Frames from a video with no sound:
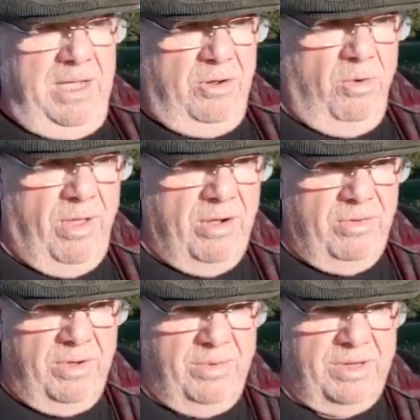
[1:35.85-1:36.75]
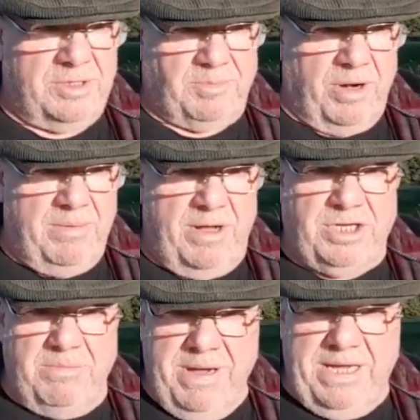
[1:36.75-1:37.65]
although there was pretty much
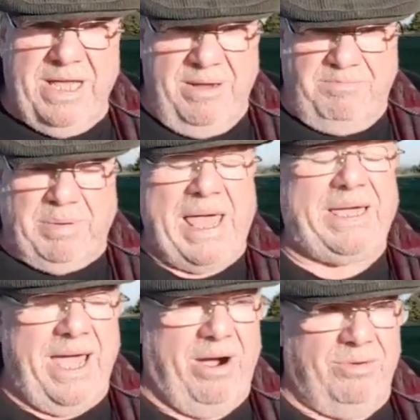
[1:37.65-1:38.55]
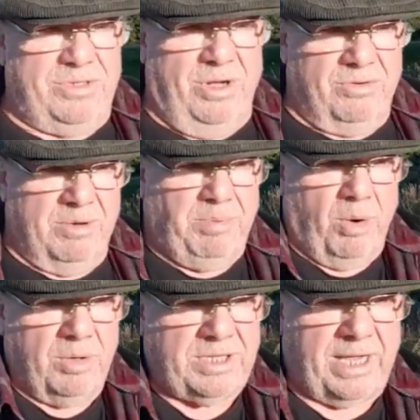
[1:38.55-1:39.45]
a media blackout on
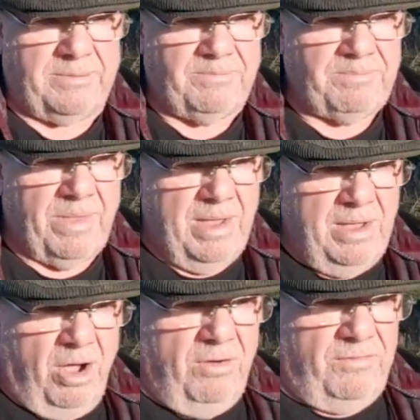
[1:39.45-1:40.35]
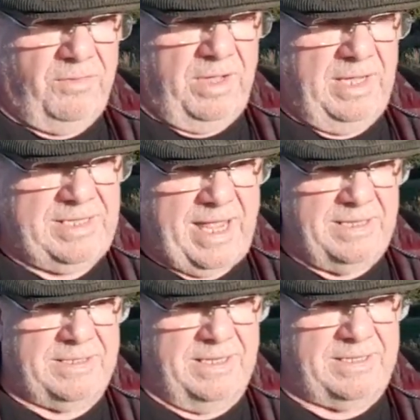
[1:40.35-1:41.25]
reporting of the
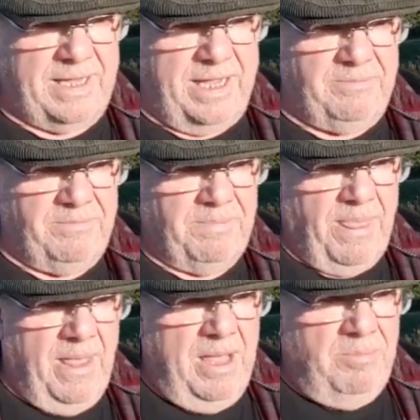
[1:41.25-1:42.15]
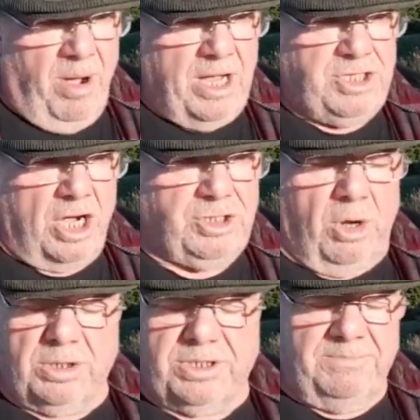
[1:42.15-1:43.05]
sentencing by Judge
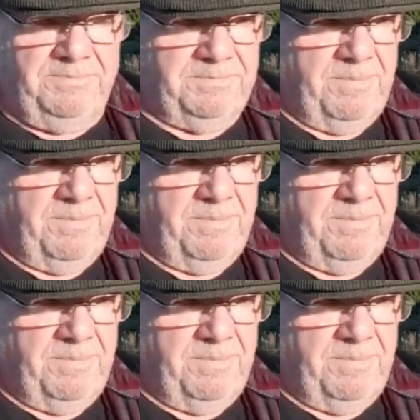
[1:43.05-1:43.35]
Oldham,